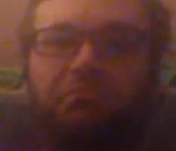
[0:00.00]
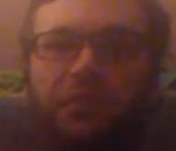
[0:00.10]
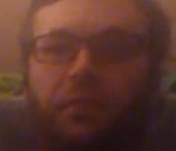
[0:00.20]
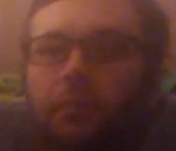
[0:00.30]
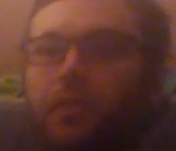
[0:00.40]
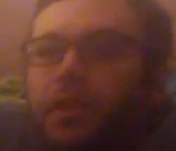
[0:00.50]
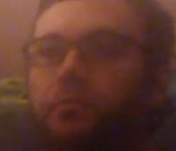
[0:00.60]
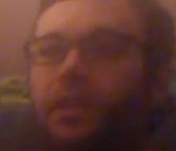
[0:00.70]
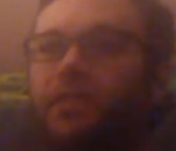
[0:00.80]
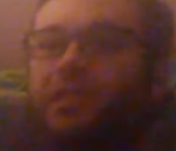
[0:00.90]
if I'm going to
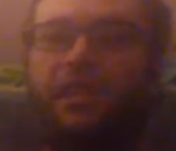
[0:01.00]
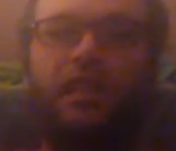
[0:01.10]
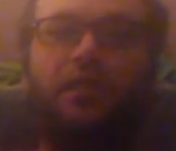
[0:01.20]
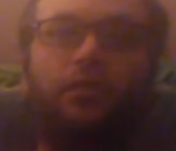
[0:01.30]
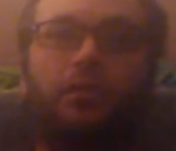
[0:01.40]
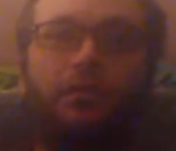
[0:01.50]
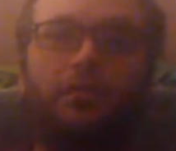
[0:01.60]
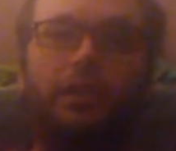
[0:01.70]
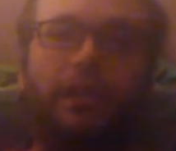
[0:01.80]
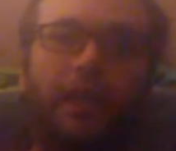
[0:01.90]
be single
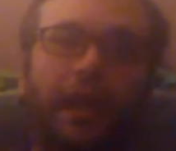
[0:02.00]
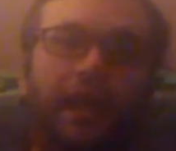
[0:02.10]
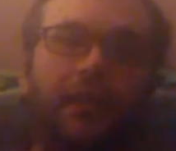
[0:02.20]
at